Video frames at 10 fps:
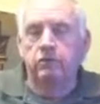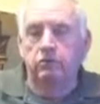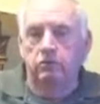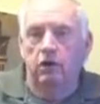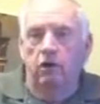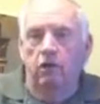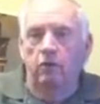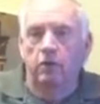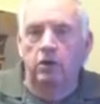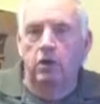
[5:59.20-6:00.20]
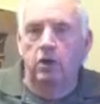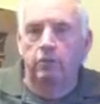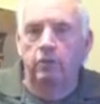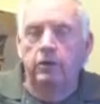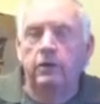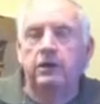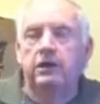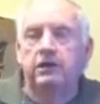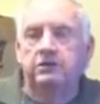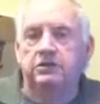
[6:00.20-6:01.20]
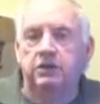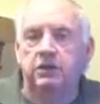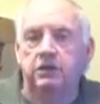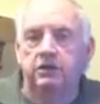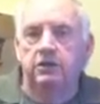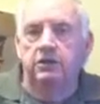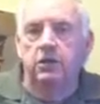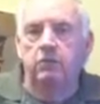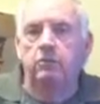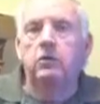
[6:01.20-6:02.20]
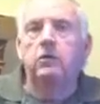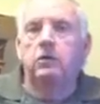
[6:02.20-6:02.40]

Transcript: You call them up and say to them,